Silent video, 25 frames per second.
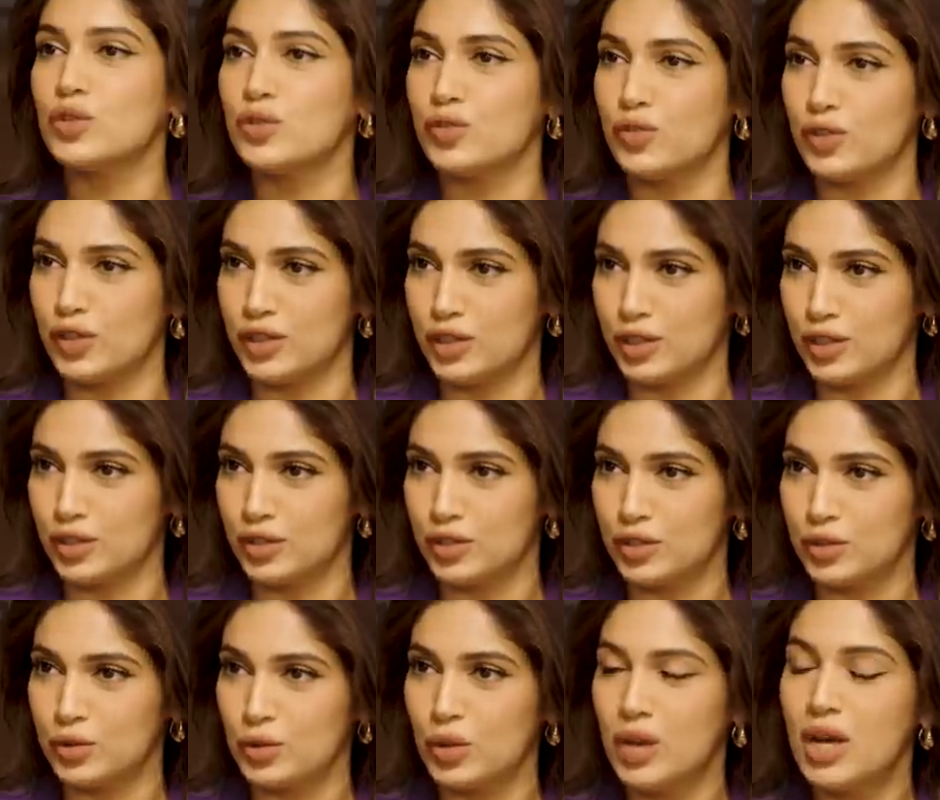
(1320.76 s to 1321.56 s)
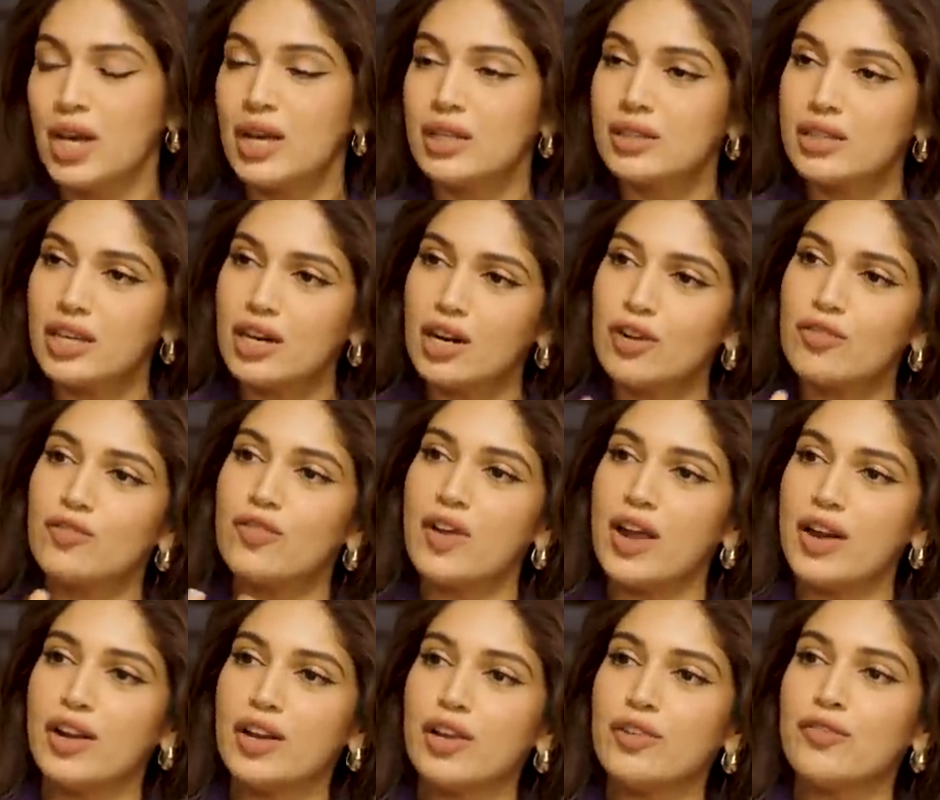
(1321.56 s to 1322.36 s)
you fit into. There are
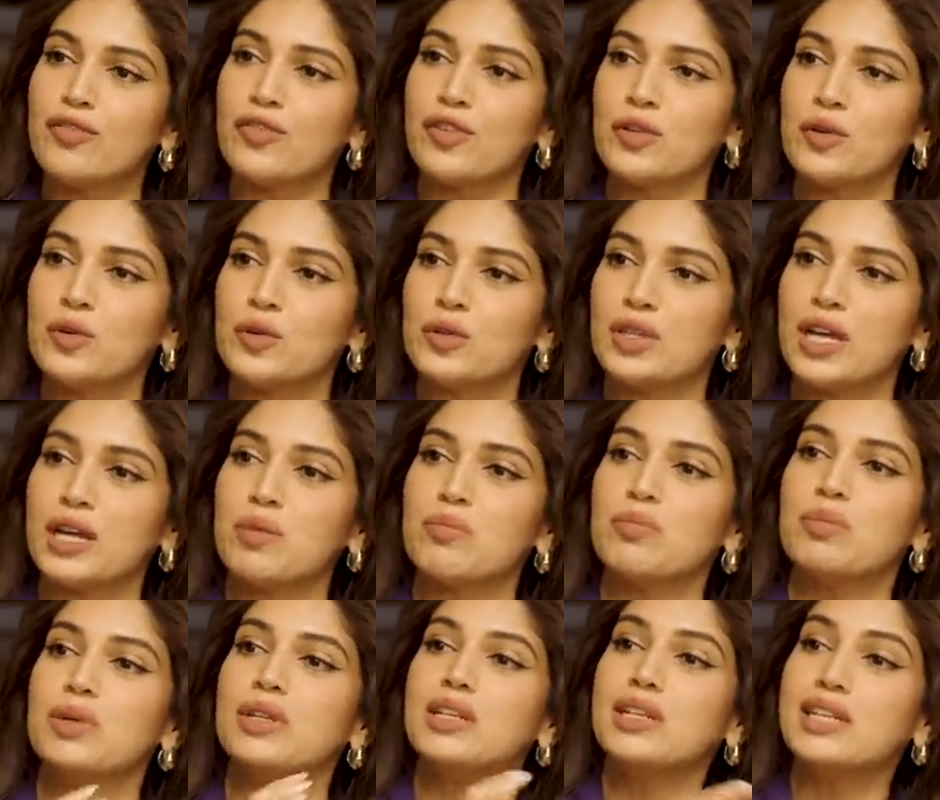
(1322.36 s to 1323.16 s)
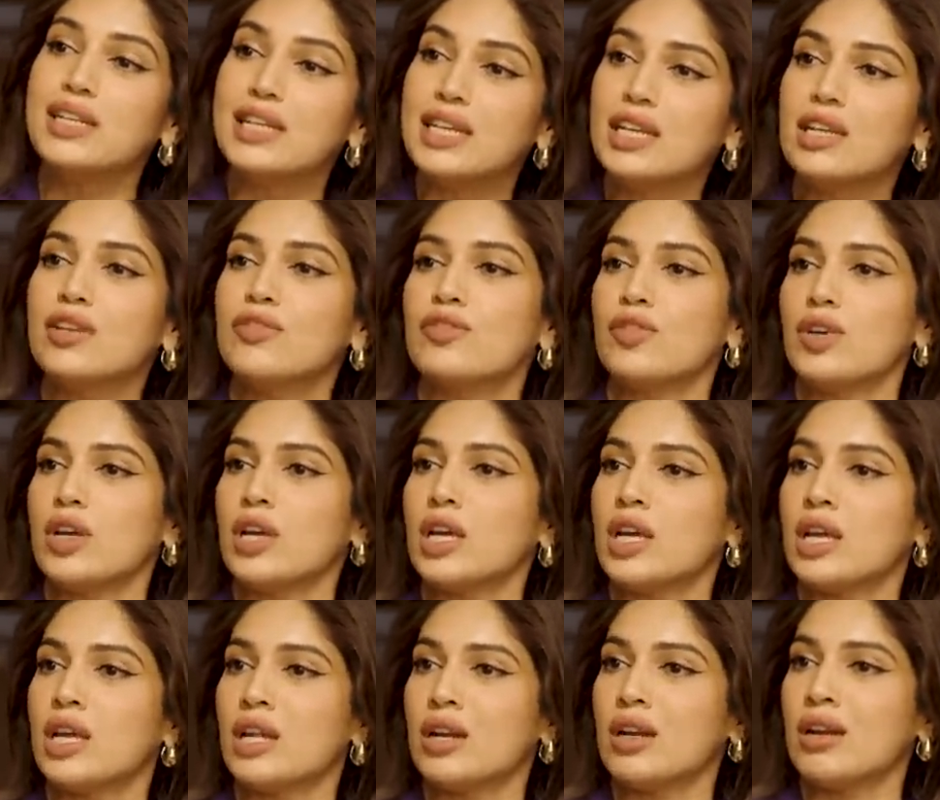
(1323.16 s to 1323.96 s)
very few that believe
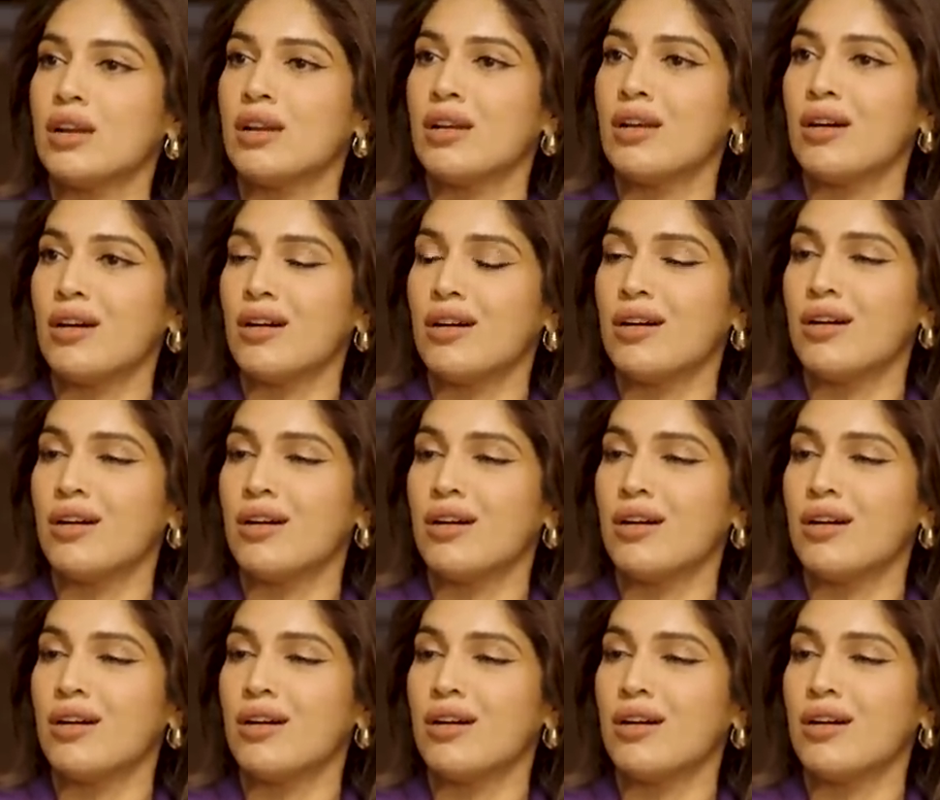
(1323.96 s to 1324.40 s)
in